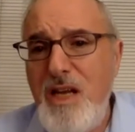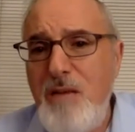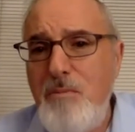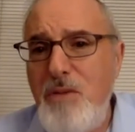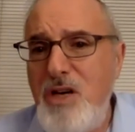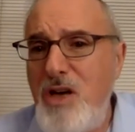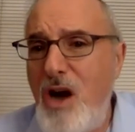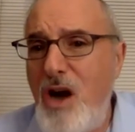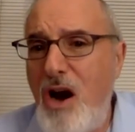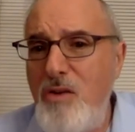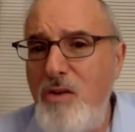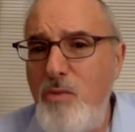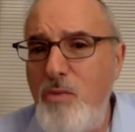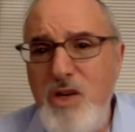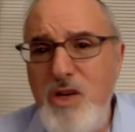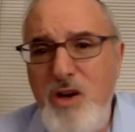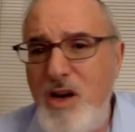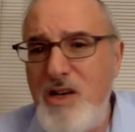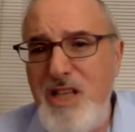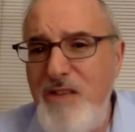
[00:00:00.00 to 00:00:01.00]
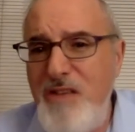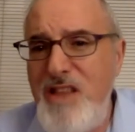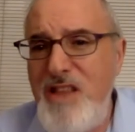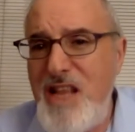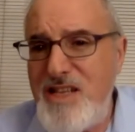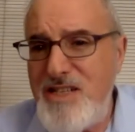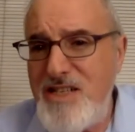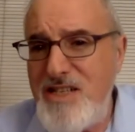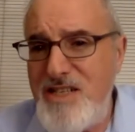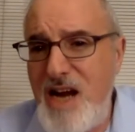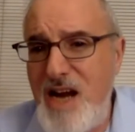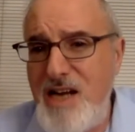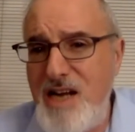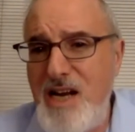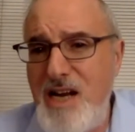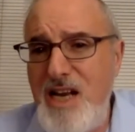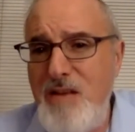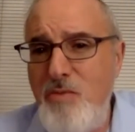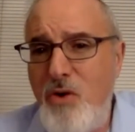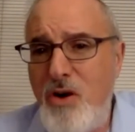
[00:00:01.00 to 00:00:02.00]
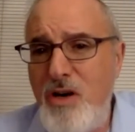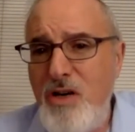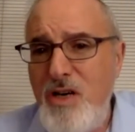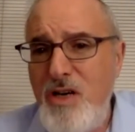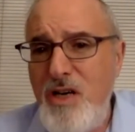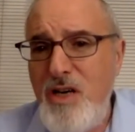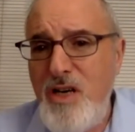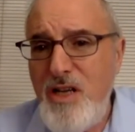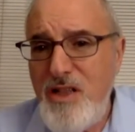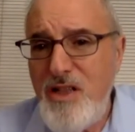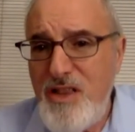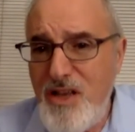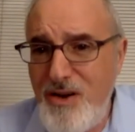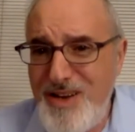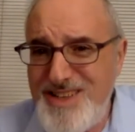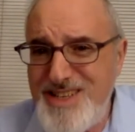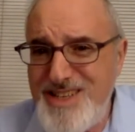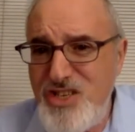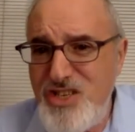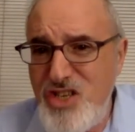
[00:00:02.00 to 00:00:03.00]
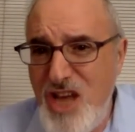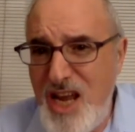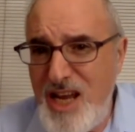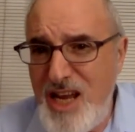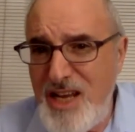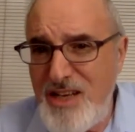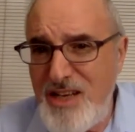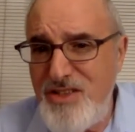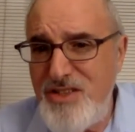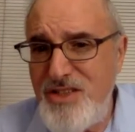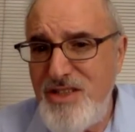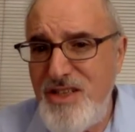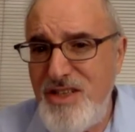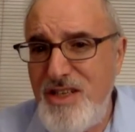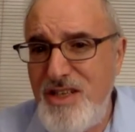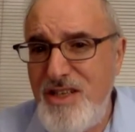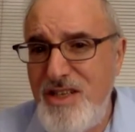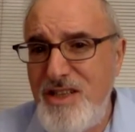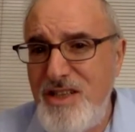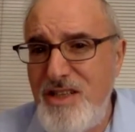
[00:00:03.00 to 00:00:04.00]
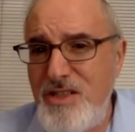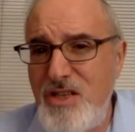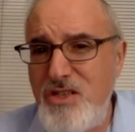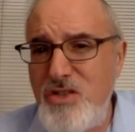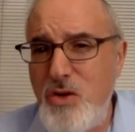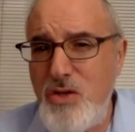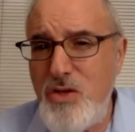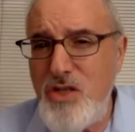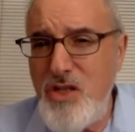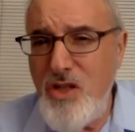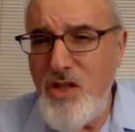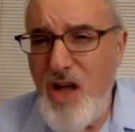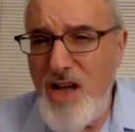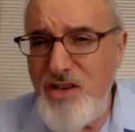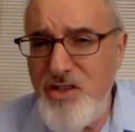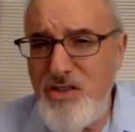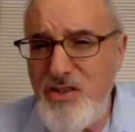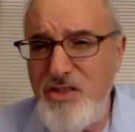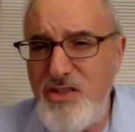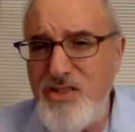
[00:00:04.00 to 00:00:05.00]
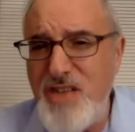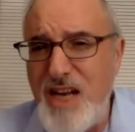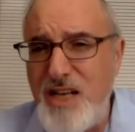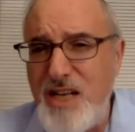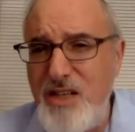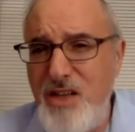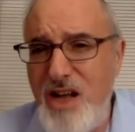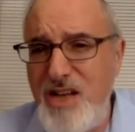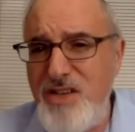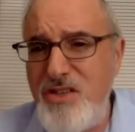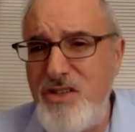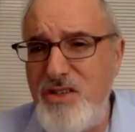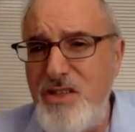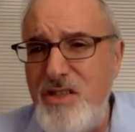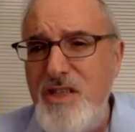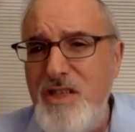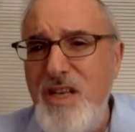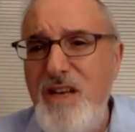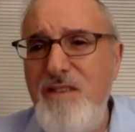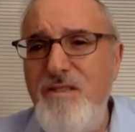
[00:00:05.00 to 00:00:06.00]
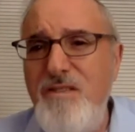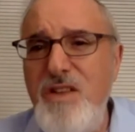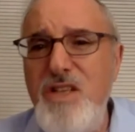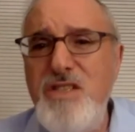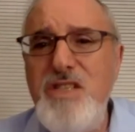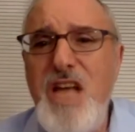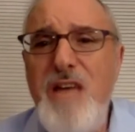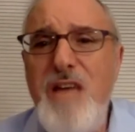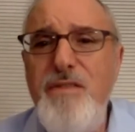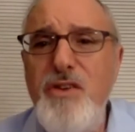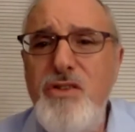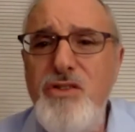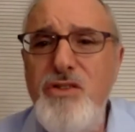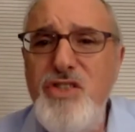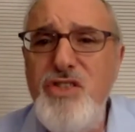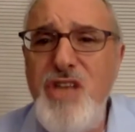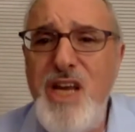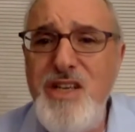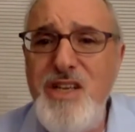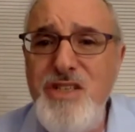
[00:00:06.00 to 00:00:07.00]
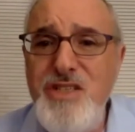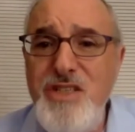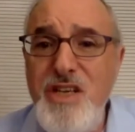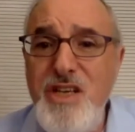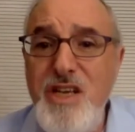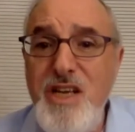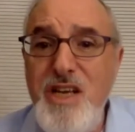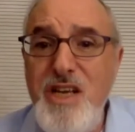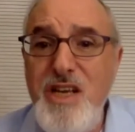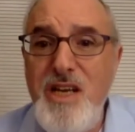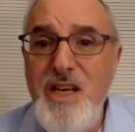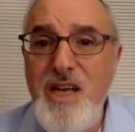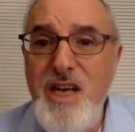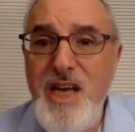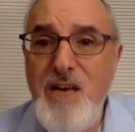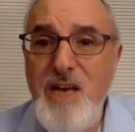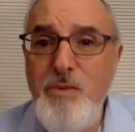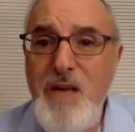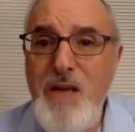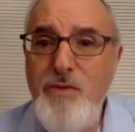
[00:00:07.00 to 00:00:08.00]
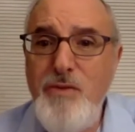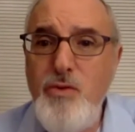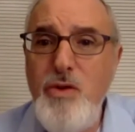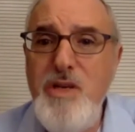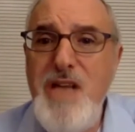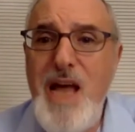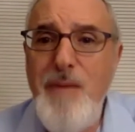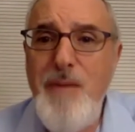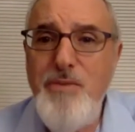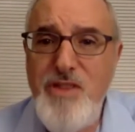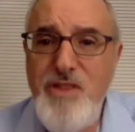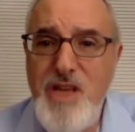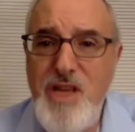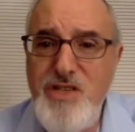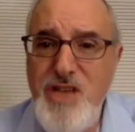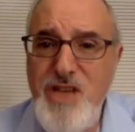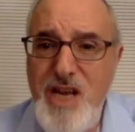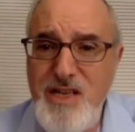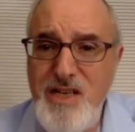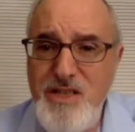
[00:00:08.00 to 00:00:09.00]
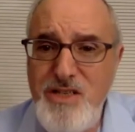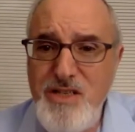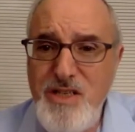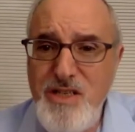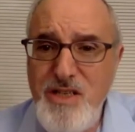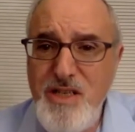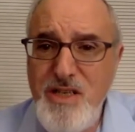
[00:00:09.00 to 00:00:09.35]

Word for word: But are, we don't live in that society anymore. There is a change. There's a sociological, psychological, philosophical change, and we have to adapt to that change.